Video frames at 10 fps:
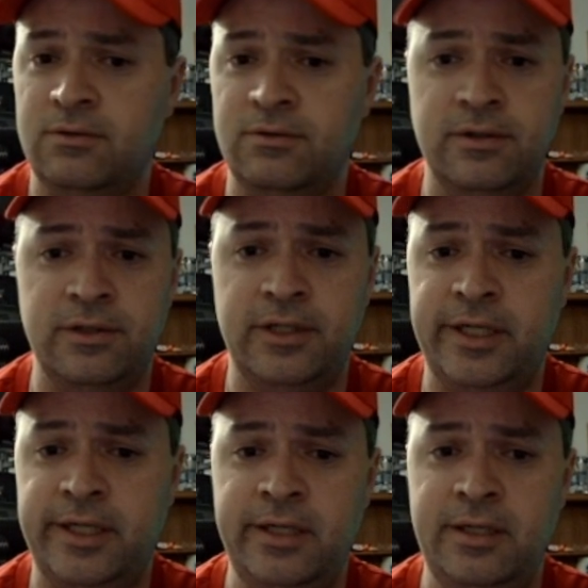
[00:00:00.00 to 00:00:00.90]

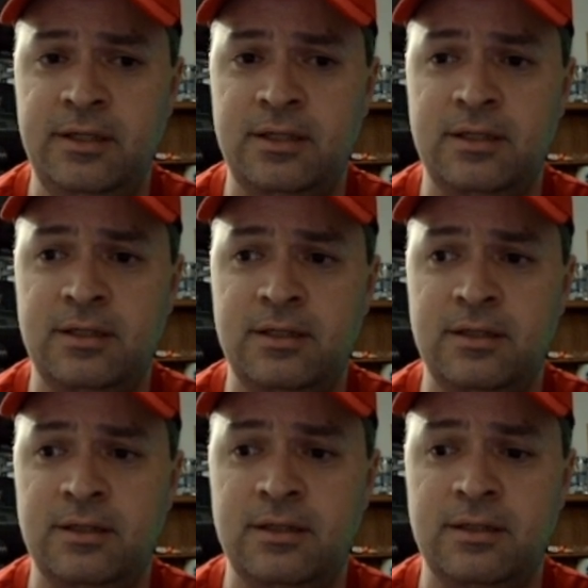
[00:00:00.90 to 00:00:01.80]

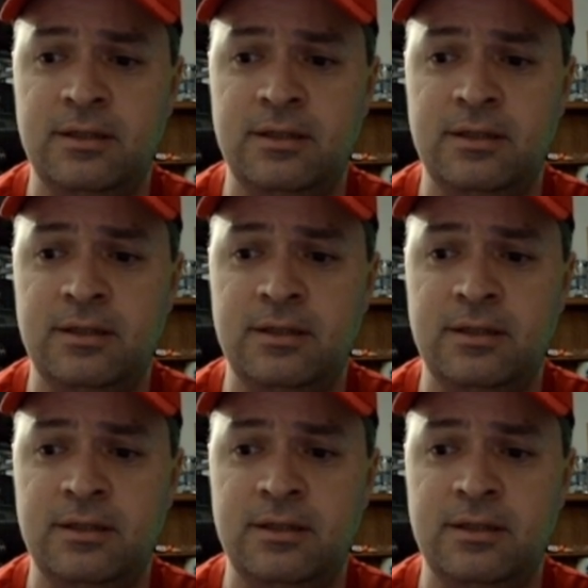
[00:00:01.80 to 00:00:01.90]
Right.